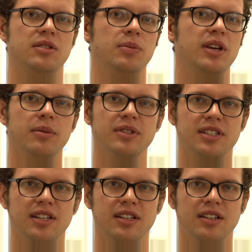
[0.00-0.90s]
To be able
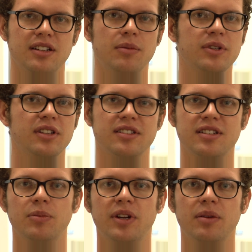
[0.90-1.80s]
to come into this
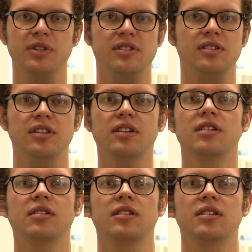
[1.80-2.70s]
company, but
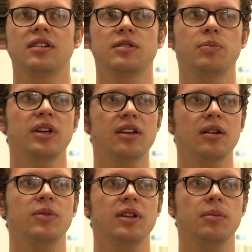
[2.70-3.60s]
still, it's a big
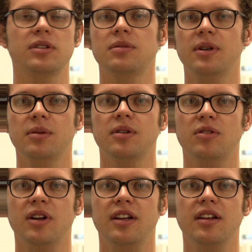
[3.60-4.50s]
company, but to be able to
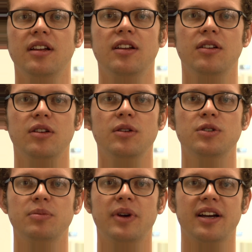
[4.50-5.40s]
create you know
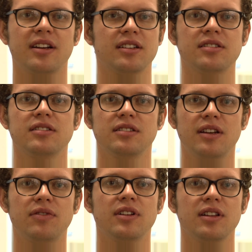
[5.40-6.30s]
huge impact is still
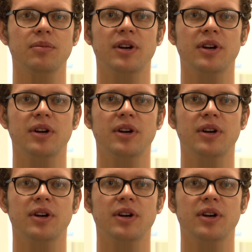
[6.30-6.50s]
definitely a